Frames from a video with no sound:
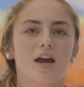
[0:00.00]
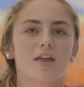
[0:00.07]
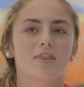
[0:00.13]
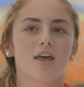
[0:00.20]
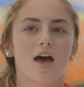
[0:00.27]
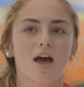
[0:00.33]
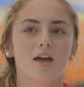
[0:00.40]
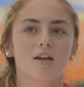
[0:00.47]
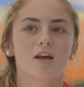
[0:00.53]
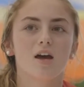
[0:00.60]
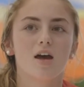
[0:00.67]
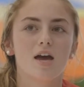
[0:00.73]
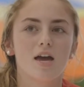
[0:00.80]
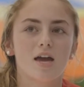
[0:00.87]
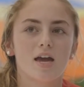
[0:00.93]
And then
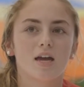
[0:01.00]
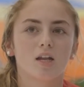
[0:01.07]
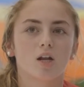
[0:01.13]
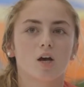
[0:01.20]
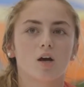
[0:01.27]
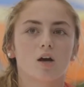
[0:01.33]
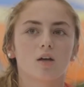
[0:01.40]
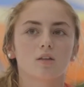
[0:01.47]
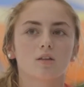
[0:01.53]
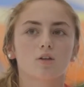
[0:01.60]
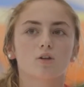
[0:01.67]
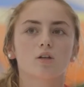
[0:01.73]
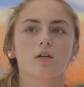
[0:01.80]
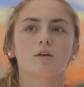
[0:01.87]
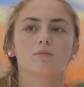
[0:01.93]
it
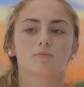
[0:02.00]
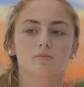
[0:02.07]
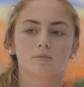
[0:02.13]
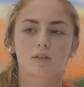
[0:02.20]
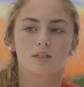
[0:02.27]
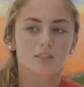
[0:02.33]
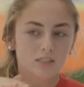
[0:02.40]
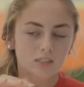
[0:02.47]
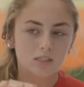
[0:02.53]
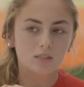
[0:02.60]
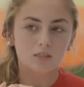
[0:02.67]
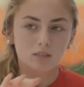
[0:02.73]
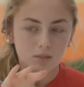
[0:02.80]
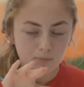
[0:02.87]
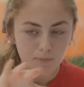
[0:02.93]
literally
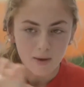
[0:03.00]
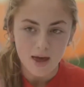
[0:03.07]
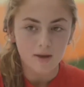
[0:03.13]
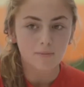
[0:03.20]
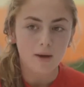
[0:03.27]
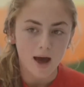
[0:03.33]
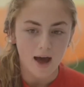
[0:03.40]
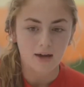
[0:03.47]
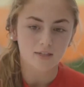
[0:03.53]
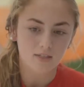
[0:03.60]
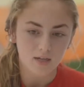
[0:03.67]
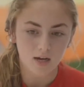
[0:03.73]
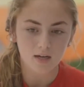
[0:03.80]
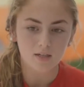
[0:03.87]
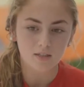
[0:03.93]
sped past
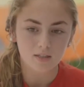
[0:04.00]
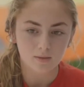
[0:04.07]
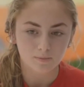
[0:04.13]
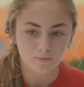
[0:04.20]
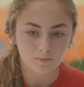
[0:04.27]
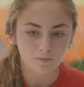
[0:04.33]
us.